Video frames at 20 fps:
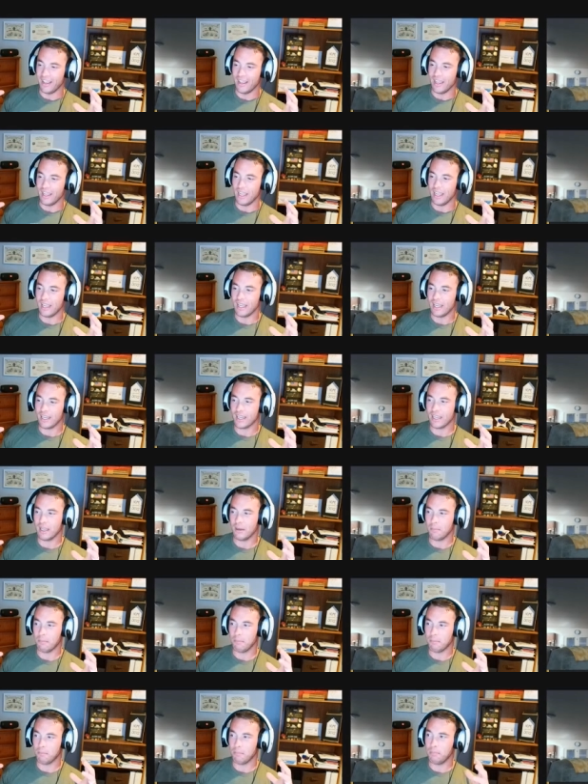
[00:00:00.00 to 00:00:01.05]
Uh,
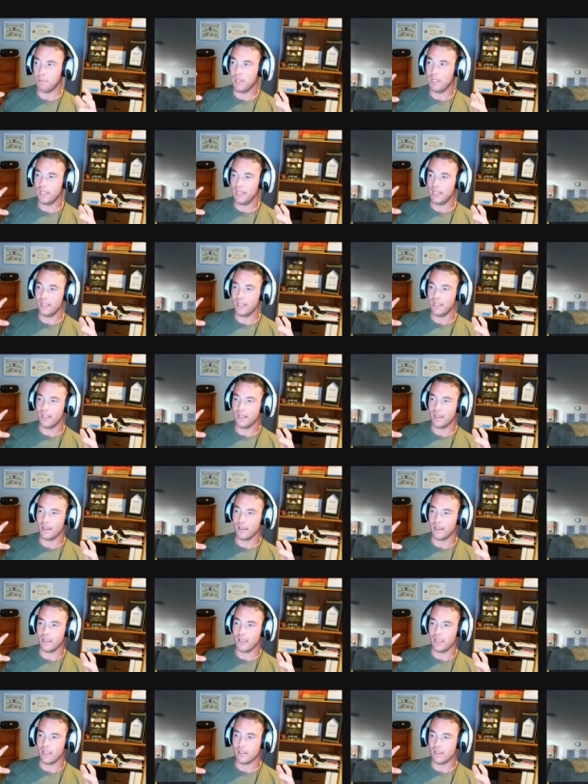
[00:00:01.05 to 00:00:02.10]
it can
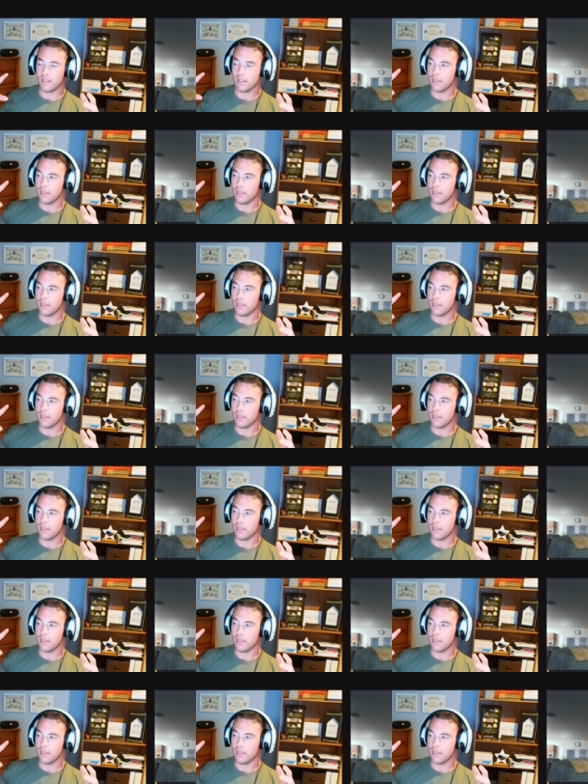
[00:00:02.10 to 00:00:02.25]
be.